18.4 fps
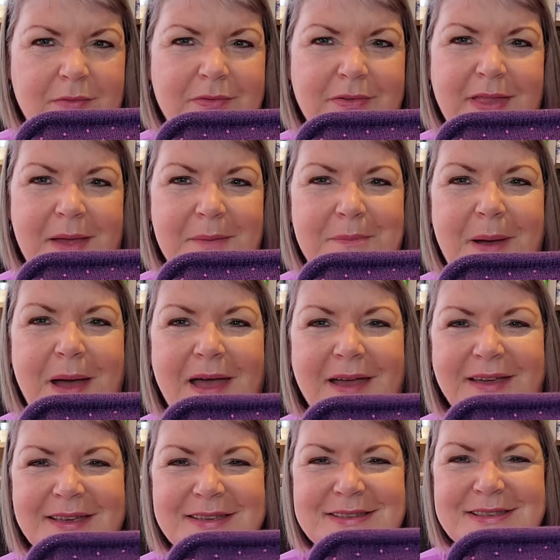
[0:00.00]
for that
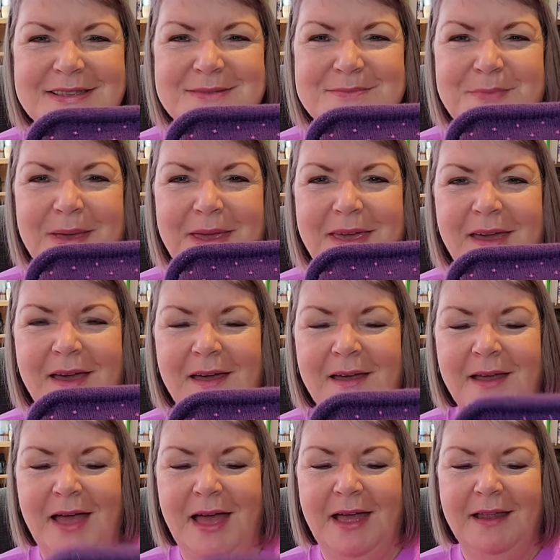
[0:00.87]
bag because it's
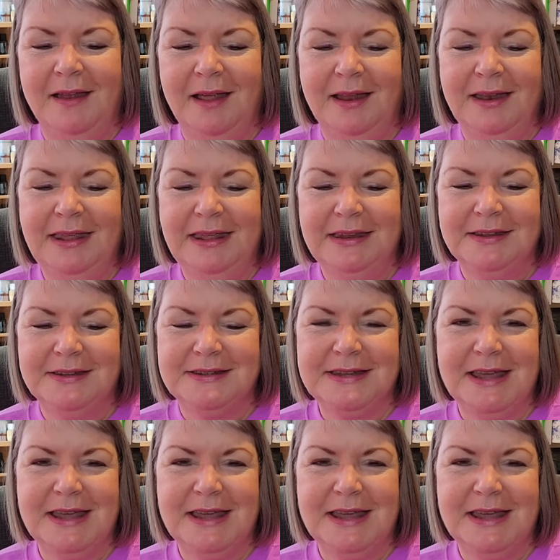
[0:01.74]
bigger, and I needed